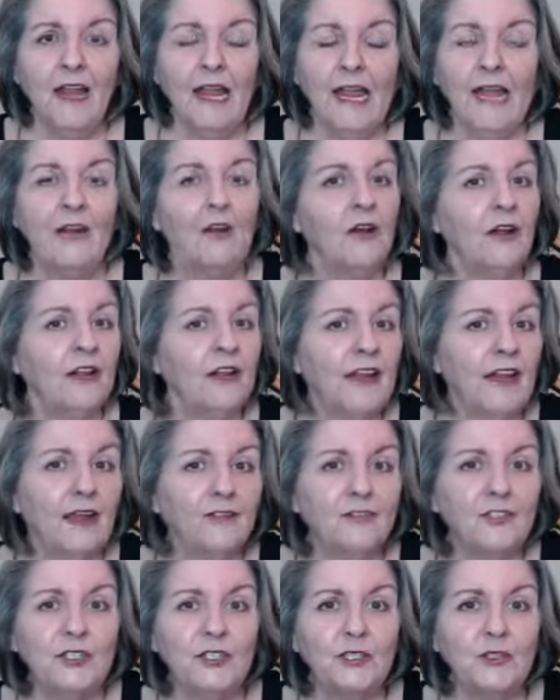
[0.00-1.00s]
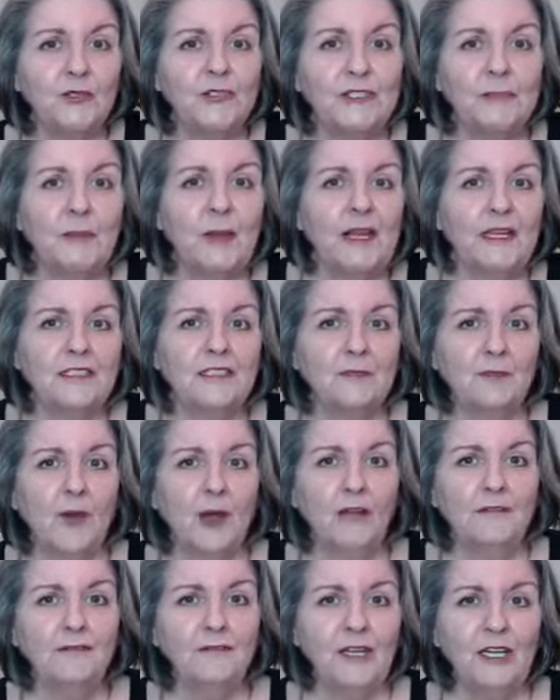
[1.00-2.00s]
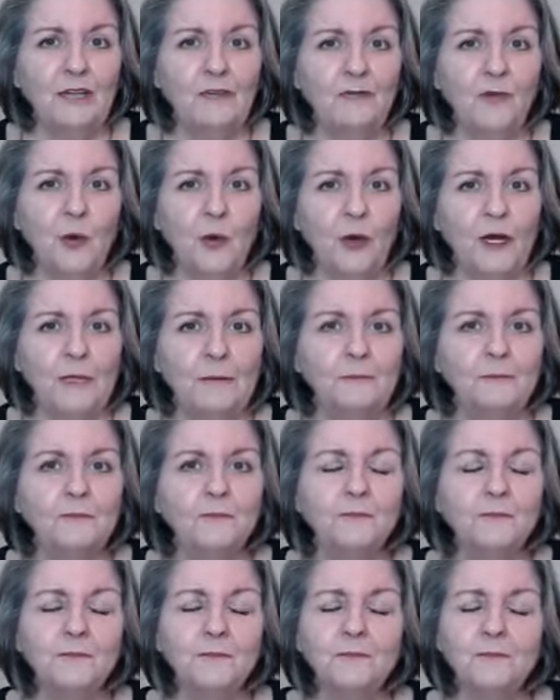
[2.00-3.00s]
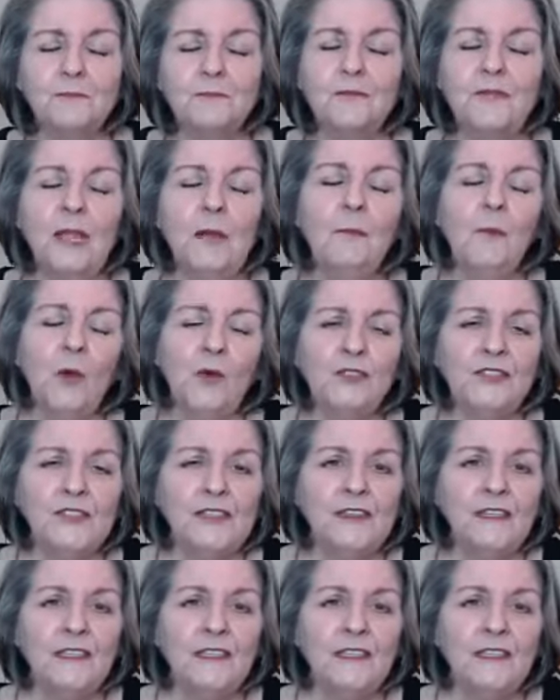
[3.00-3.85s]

and all I have to do is pay a small fee for it. Most of the